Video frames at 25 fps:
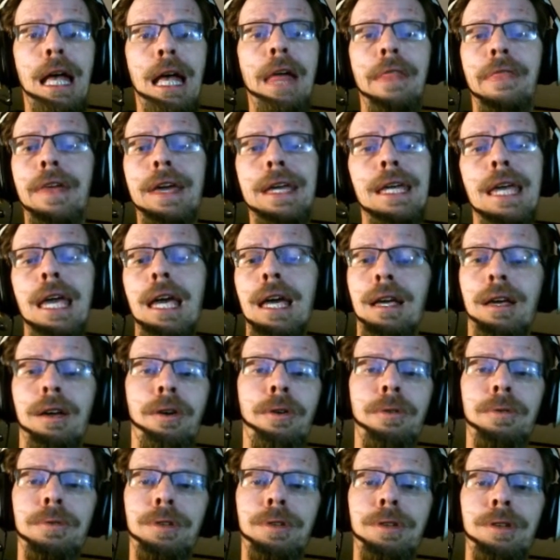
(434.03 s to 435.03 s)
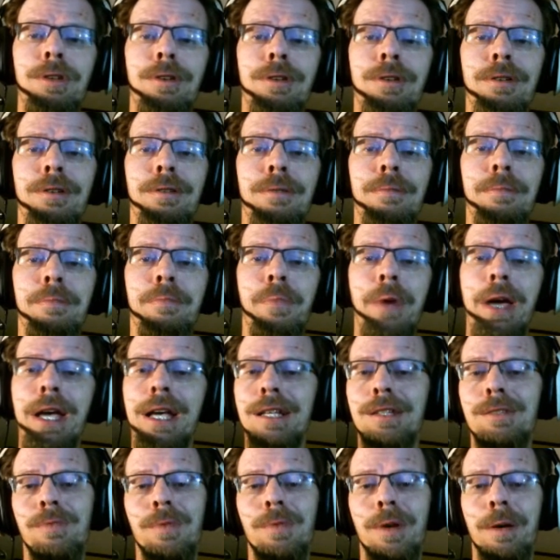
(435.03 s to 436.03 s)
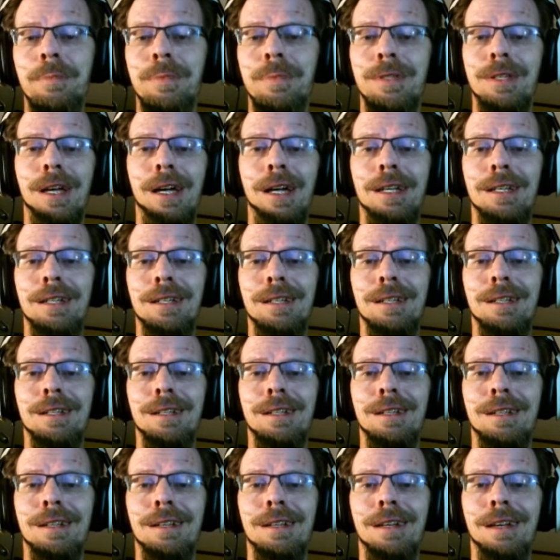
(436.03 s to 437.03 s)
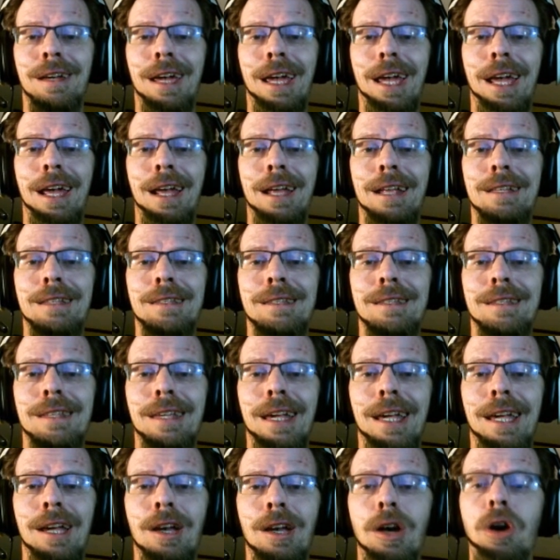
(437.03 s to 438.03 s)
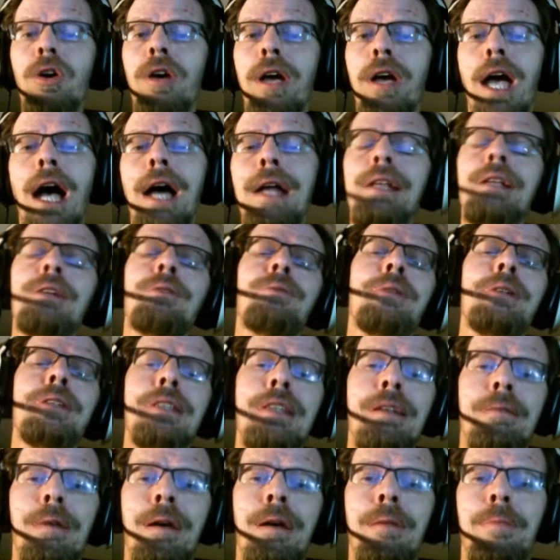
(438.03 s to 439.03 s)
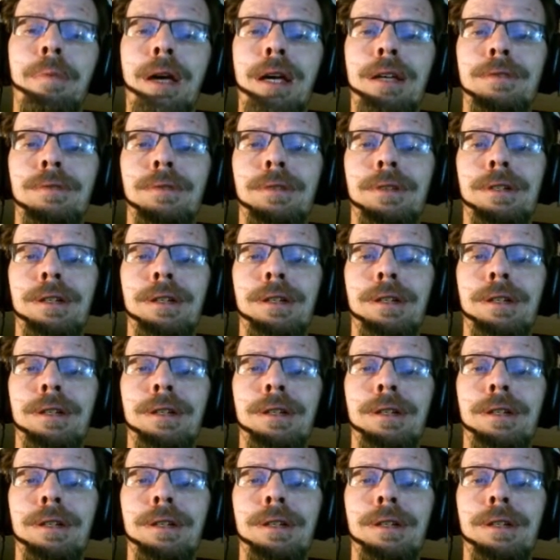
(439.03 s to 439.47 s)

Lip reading: They can't go to your bank's website and say, okay, I need to reset my password.